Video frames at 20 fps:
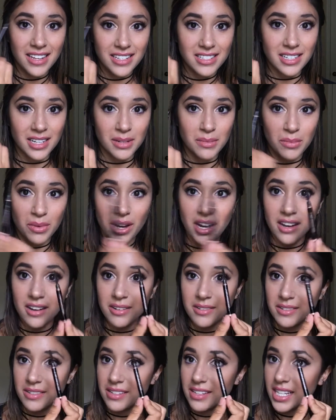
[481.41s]
Done
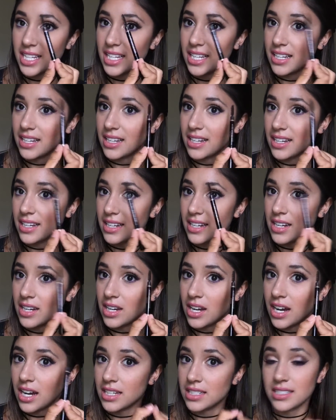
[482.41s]
brow,
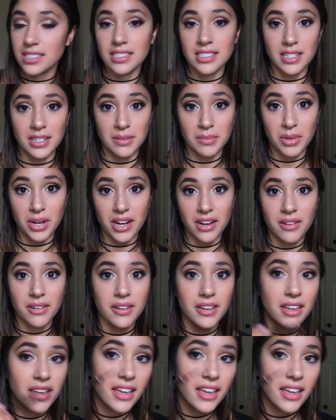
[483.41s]
not done brow.